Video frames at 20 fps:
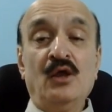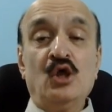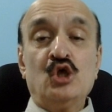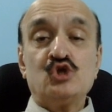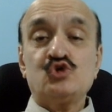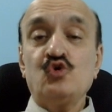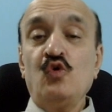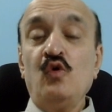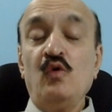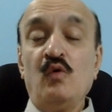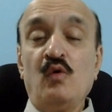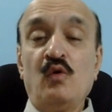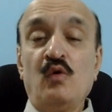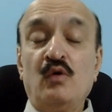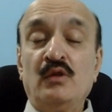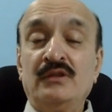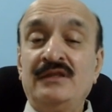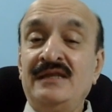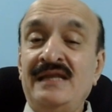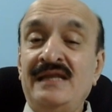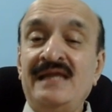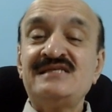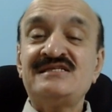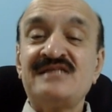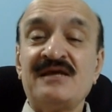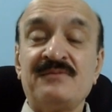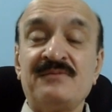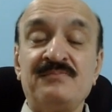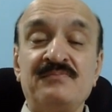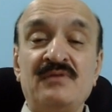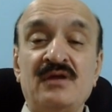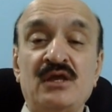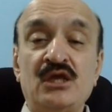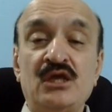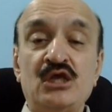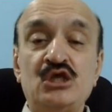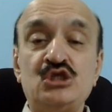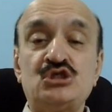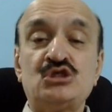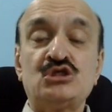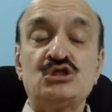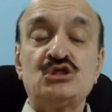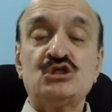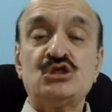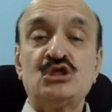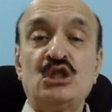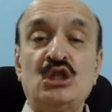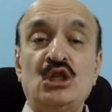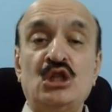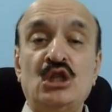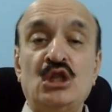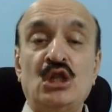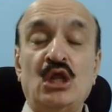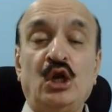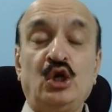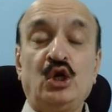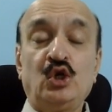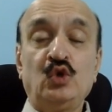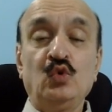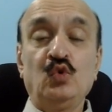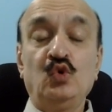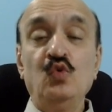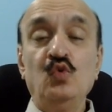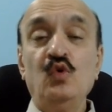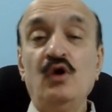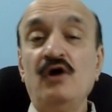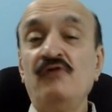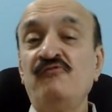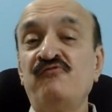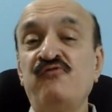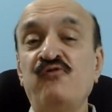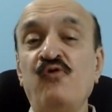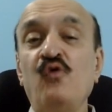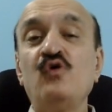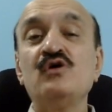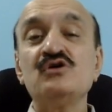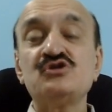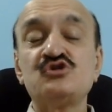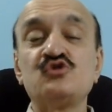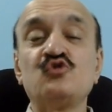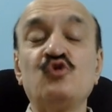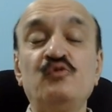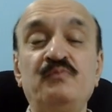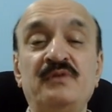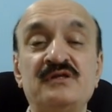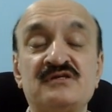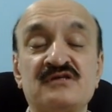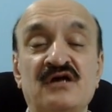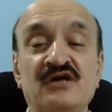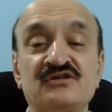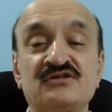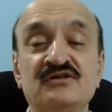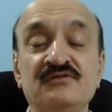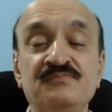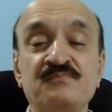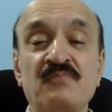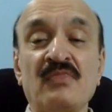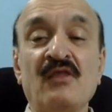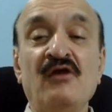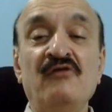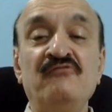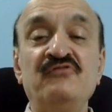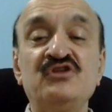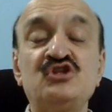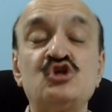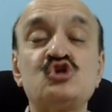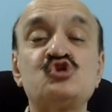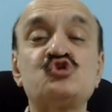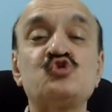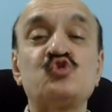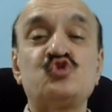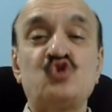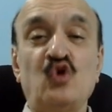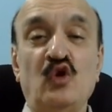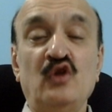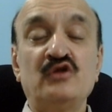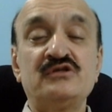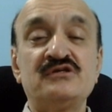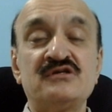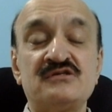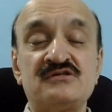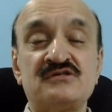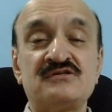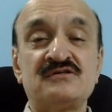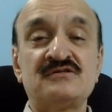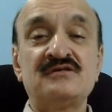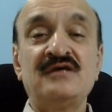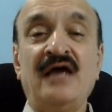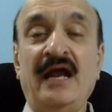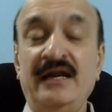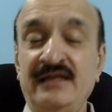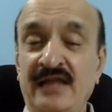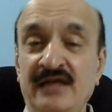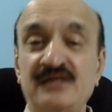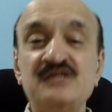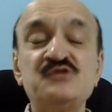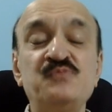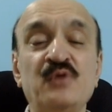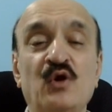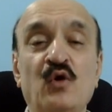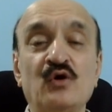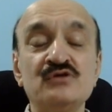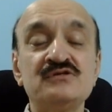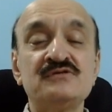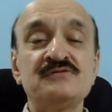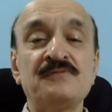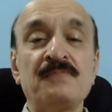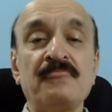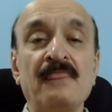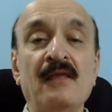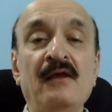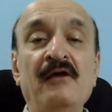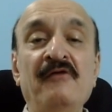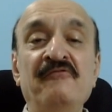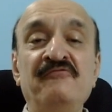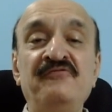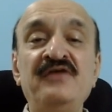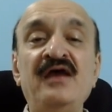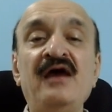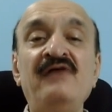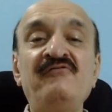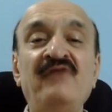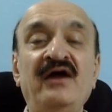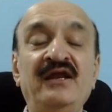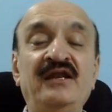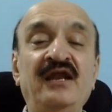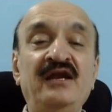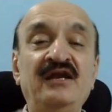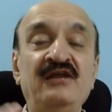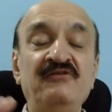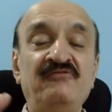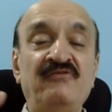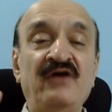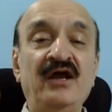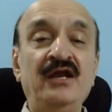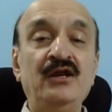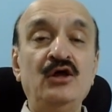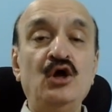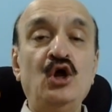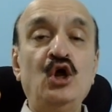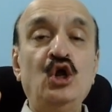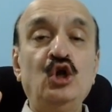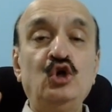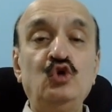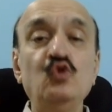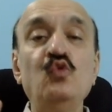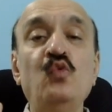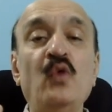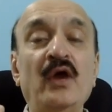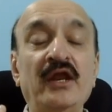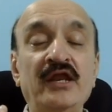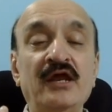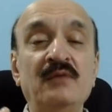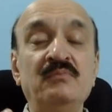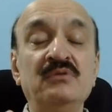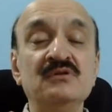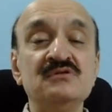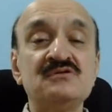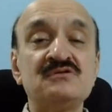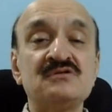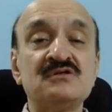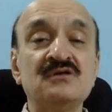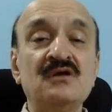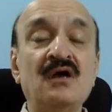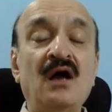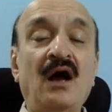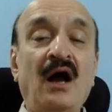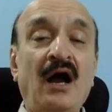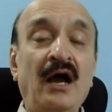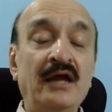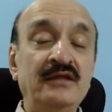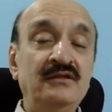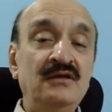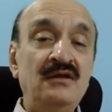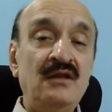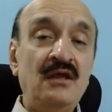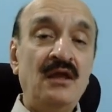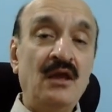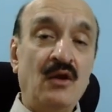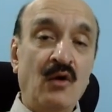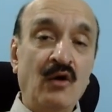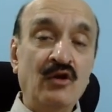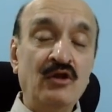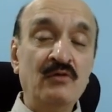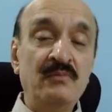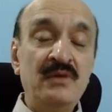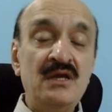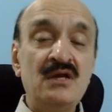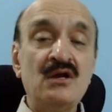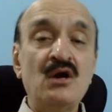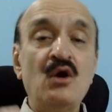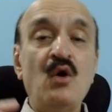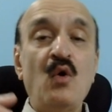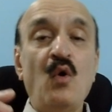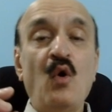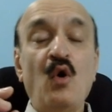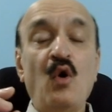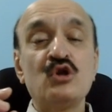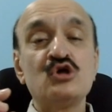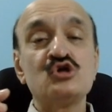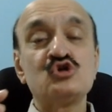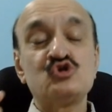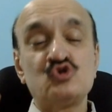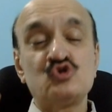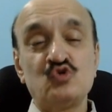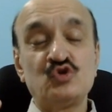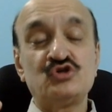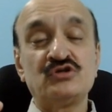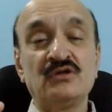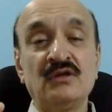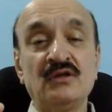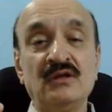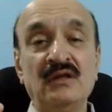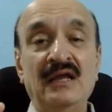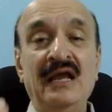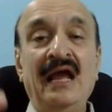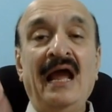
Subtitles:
So, the next step is to do a focus group discussion with sociologists. And that is because we have identified two variables, either economic or social.